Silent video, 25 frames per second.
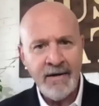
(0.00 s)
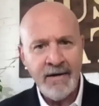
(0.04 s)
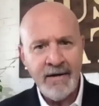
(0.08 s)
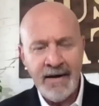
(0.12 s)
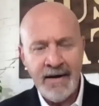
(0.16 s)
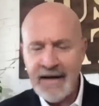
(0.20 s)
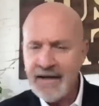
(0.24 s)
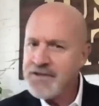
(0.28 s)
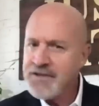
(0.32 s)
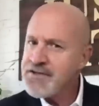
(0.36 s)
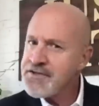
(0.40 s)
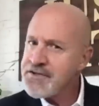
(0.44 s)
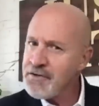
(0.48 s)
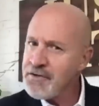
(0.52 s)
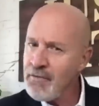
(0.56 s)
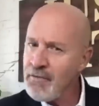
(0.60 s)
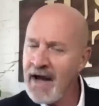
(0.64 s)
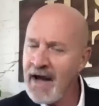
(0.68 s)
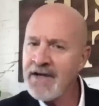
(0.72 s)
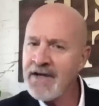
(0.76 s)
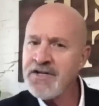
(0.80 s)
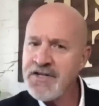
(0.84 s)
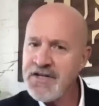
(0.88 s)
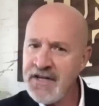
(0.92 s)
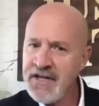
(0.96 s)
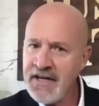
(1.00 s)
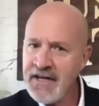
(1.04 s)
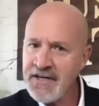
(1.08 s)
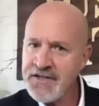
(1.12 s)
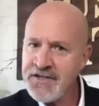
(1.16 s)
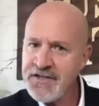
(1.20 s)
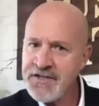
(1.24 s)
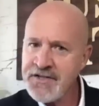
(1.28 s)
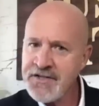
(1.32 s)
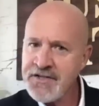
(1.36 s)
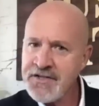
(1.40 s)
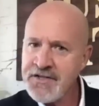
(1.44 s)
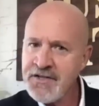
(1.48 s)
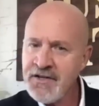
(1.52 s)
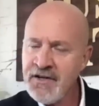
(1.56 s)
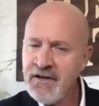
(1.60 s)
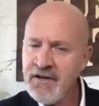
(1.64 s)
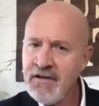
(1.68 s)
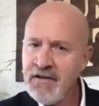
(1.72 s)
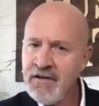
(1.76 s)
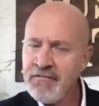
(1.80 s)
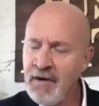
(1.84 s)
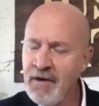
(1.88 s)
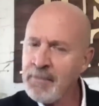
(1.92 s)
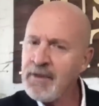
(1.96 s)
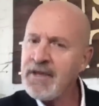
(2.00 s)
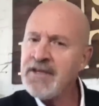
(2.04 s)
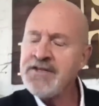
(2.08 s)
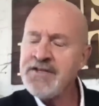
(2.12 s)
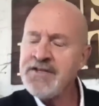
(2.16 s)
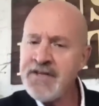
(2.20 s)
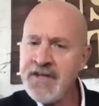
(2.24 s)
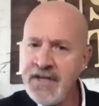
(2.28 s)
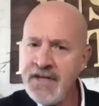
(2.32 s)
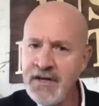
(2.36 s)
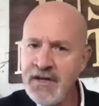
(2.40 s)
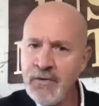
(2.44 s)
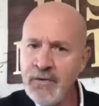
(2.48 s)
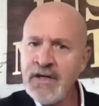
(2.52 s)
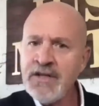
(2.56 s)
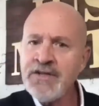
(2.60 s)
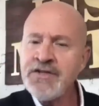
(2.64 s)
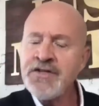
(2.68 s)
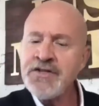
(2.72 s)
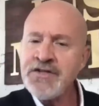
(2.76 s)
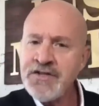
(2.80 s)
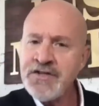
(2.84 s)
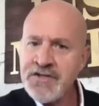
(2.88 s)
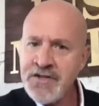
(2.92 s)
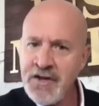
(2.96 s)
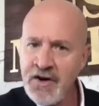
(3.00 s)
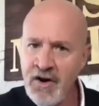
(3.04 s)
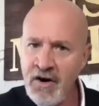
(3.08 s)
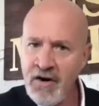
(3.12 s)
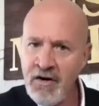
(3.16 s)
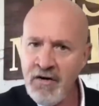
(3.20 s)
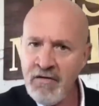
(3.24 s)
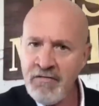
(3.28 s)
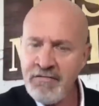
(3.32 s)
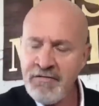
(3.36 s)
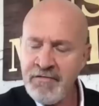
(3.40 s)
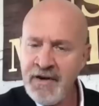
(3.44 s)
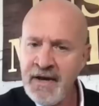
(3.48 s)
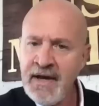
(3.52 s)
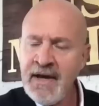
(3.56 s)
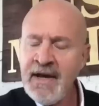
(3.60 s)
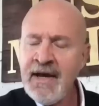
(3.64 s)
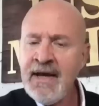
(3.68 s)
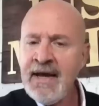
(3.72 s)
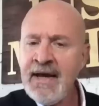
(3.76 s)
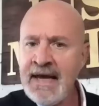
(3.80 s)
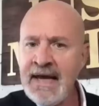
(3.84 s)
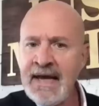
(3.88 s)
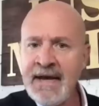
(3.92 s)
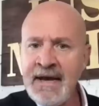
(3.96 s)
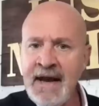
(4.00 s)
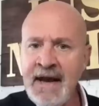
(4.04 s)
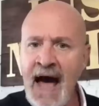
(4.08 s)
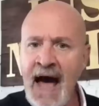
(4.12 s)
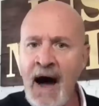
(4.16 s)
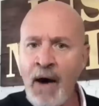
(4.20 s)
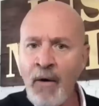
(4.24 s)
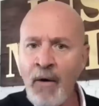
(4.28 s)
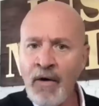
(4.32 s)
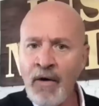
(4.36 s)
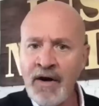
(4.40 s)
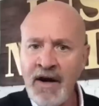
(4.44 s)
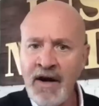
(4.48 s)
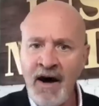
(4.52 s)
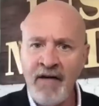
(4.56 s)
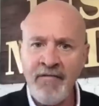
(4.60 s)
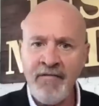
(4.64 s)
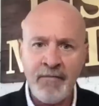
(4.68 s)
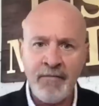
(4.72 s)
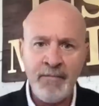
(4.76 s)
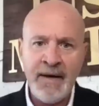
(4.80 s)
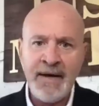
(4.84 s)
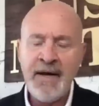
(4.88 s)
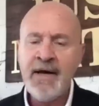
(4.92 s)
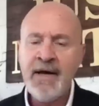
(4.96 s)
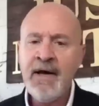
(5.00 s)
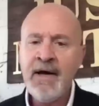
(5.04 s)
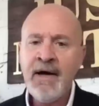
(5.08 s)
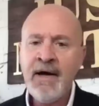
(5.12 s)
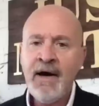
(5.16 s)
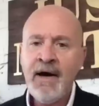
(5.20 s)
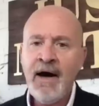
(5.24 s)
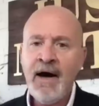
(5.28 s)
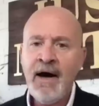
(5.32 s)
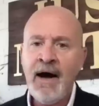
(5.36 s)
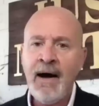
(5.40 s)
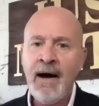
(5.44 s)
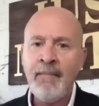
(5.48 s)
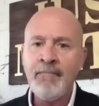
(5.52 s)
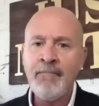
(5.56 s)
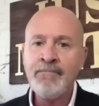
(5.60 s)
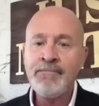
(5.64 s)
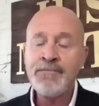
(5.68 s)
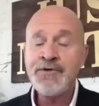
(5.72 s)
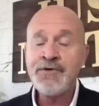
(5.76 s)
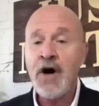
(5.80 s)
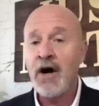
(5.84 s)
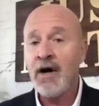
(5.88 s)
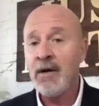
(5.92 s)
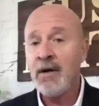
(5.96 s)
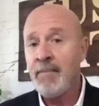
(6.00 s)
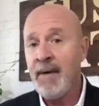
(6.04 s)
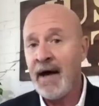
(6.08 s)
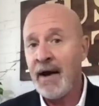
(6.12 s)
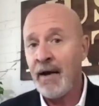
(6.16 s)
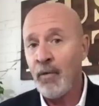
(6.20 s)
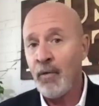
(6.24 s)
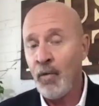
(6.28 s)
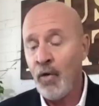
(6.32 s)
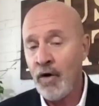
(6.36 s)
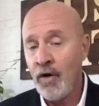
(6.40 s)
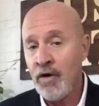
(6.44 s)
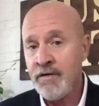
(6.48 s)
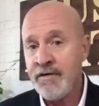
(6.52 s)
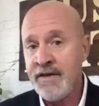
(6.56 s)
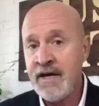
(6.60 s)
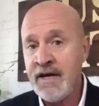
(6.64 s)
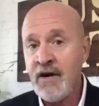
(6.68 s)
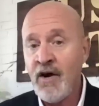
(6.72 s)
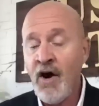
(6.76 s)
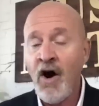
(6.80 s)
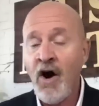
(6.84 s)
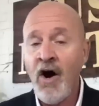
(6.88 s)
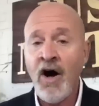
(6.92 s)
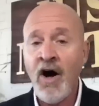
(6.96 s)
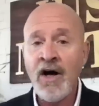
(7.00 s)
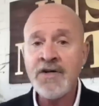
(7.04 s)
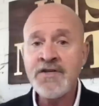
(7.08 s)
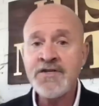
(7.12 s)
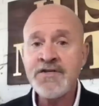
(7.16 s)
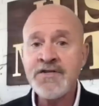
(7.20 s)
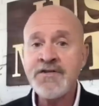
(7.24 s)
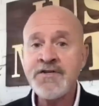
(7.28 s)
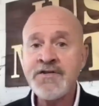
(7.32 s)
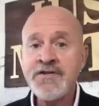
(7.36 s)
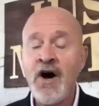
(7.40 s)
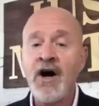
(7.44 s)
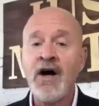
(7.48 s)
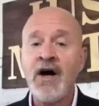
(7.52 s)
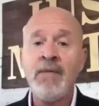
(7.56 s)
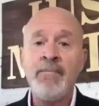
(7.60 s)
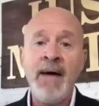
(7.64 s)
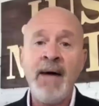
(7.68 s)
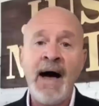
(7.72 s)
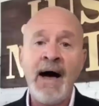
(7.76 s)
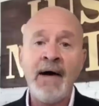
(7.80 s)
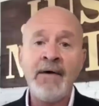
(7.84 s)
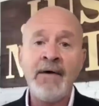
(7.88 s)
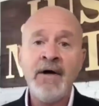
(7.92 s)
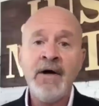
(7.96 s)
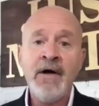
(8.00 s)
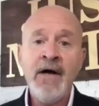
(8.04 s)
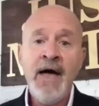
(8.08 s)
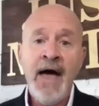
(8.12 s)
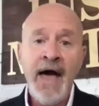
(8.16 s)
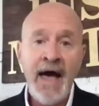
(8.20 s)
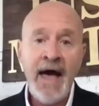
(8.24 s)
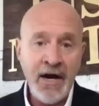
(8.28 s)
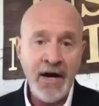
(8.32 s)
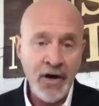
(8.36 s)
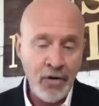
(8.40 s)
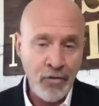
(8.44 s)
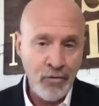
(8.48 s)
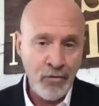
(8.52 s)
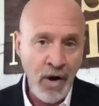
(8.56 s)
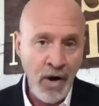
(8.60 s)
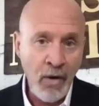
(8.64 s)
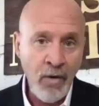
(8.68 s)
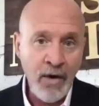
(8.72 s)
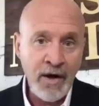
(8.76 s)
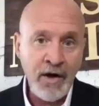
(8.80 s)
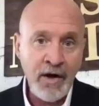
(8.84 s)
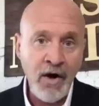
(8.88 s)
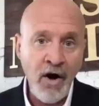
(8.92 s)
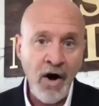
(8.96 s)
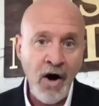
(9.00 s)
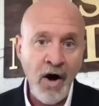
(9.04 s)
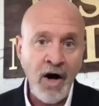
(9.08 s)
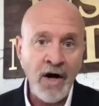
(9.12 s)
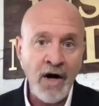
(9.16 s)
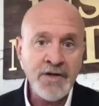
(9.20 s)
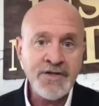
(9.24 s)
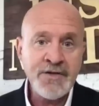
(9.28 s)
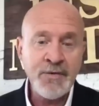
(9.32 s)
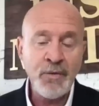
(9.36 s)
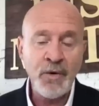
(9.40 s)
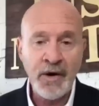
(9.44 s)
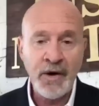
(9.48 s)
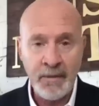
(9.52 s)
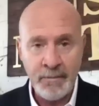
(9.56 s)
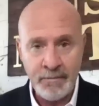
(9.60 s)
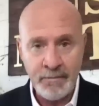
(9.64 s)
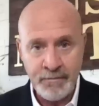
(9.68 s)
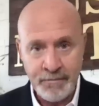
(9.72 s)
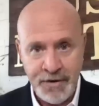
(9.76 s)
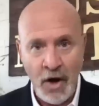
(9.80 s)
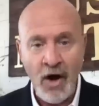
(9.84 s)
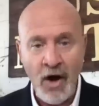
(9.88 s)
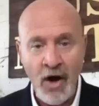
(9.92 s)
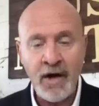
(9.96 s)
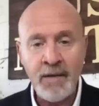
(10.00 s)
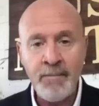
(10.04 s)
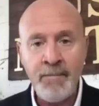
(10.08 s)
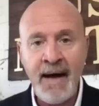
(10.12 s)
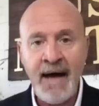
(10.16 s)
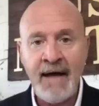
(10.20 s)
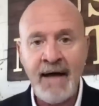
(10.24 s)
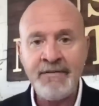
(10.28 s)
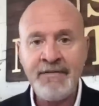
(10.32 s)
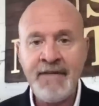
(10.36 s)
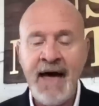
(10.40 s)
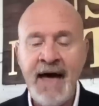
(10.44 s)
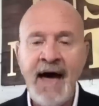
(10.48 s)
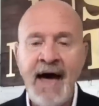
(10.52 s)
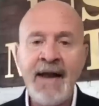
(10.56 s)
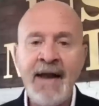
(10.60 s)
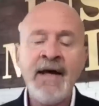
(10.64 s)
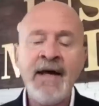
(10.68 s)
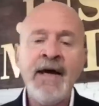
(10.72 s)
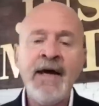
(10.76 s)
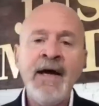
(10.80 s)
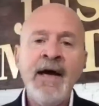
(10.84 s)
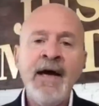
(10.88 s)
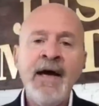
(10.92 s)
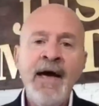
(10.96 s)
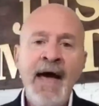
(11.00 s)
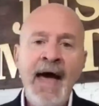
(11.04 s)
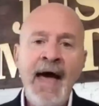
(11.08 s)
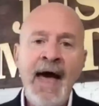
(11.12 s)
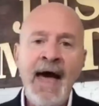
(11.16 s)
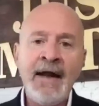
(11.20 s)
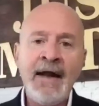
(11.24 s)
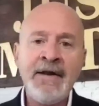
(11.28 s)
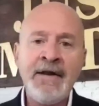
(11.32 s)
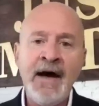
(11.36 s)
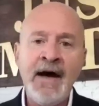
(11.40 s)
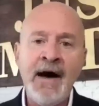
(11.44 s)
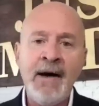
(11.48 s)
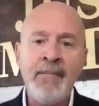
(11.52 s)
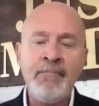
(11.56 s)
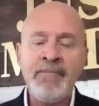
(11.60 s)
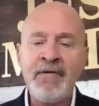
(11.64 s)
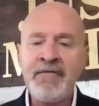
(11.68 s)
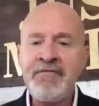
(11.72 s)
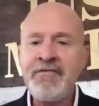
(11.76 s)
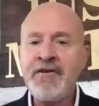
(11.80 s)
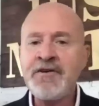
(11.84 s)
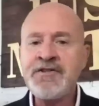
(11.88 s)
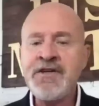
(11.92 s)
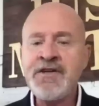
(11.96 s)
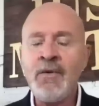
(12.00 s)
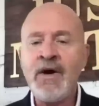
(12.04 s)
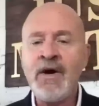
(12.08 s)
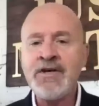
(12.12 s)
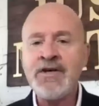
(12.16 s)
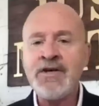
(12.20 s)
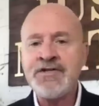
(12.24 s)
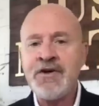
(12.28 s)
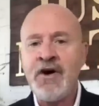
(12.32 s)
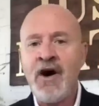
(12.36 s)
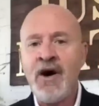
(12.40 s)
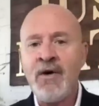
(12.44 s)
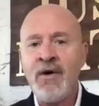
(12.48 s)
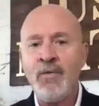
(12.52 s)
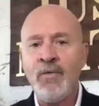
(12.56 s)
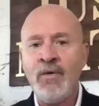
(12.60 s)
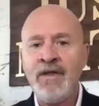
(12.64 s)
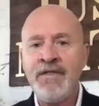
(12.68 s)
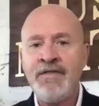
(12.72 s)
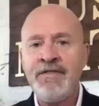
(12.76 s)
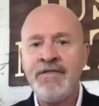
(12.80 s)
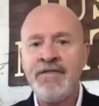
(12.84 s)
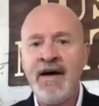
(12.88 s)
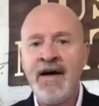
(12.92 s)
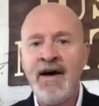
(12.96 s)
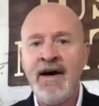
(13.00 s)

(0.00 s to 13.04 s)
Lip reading: insurrectionists from continuing to serve in our government. Talk about a worthy cause, talk about a heroic cause. So we're going to talk about that. And but first, I want to start with